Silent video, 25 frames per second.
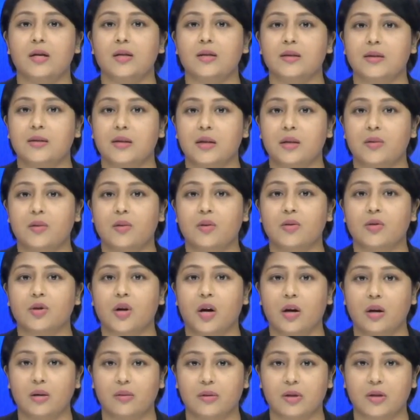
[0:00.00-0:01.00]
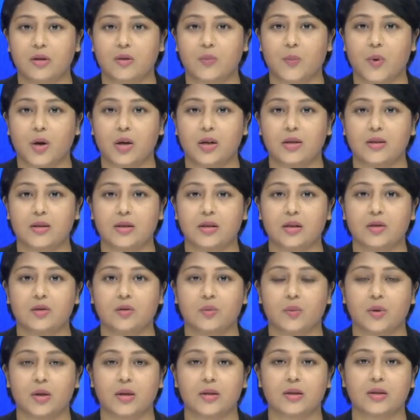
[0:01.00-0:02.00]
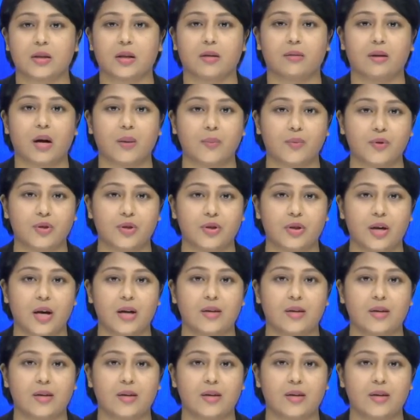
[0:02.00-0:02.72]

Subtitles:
zero-tolerance policy towards corruption